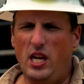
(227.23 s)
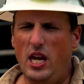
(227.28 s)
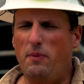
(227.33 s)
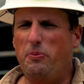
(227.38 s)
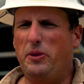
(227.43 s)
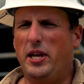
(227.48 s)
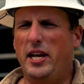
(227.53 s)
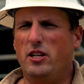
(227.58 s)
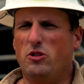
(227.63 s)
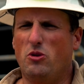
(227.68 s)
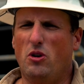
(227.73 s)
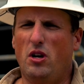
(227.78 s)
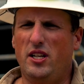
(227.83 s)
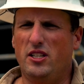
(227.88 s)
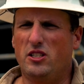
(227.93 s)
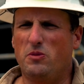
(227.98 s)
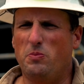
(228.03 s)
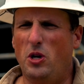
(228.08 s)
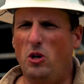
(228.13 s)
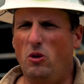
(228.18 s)
keep things
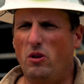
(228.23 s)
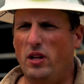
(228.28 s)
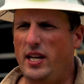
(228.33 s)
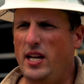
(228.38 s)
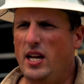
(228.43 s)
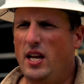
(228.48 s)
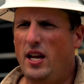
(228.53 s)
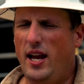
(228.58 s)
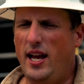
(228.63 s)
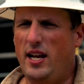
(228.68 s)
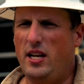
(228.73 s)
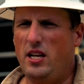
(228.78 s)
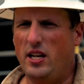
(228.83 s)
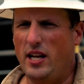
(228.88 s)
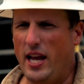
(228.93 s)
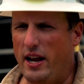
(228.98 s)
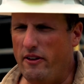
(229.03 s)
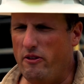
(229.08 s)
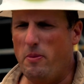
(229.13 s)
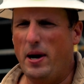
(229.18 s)
running smoothly
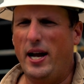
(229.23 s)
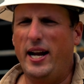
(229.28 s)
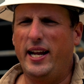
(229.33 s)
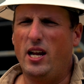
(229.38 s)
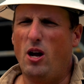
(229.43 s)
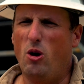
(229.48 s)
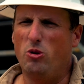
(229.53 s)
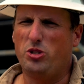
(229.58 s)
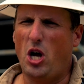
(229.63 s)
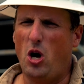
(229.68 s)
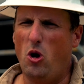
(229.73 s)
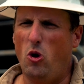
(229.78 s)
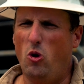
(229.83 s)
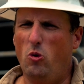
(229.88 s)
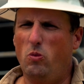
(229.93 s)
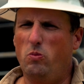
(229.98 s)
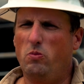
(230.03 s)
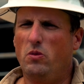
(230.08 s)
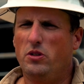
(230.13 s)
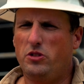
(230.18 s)
and everybody goes
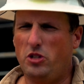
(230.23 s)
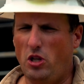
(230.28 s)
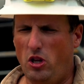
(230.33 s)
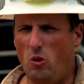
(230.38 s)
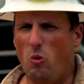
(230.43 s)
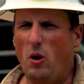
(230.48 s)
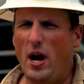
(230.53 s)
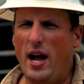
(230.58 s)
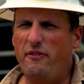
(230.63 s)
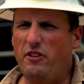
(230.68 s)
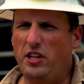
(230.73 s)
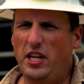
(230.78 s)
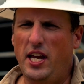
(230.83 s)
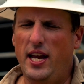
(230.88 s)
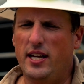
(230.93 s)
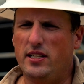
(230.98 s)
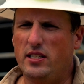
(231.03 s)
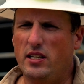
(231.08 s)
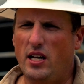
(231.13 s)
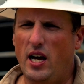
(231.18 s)
home to their wife and
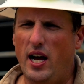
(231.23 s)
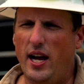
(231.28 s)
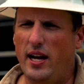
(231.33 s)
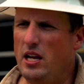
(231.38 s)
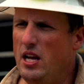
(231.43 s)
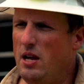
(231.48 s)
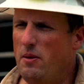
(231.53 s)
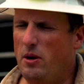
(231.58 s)
kids at night.